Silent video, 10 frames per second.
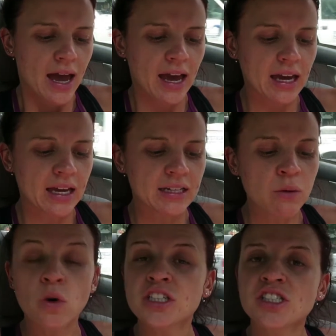And I
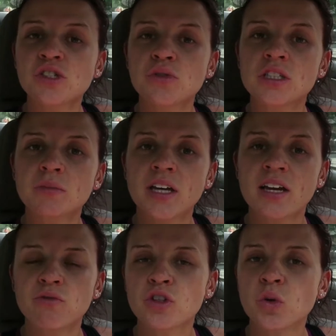wanted to
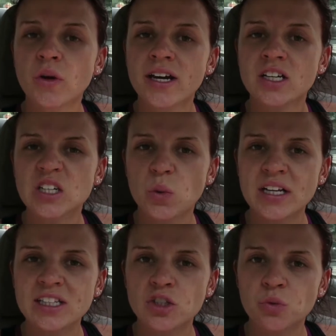explain real
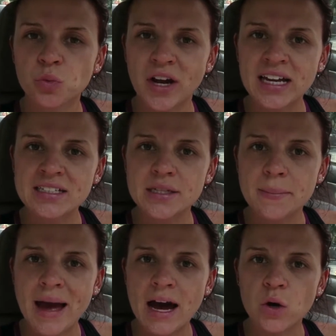quick little rant
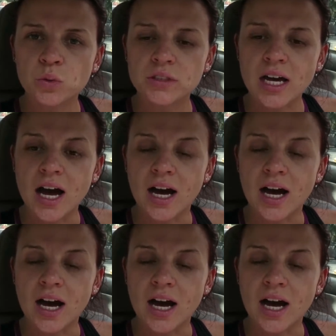about